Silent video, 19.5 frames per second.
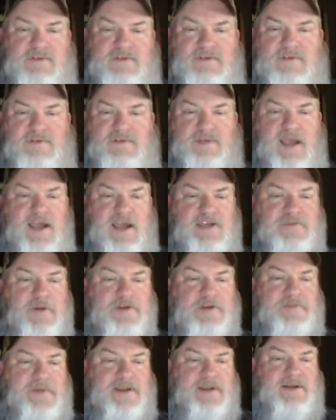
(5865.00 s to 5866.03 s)
Yeah, it's supposed
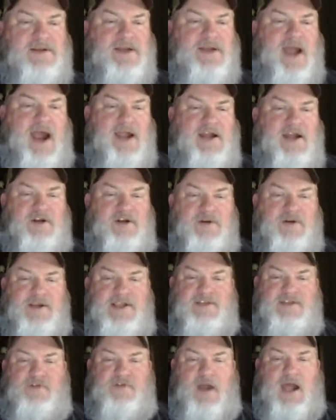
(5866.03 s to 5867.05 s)
to be 90
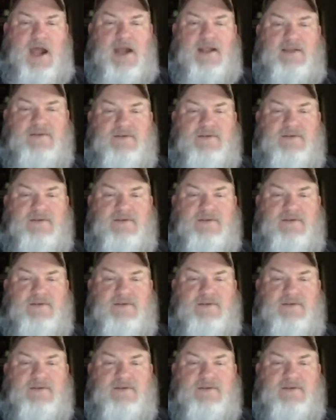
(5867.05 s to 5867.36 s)
degrees Friday.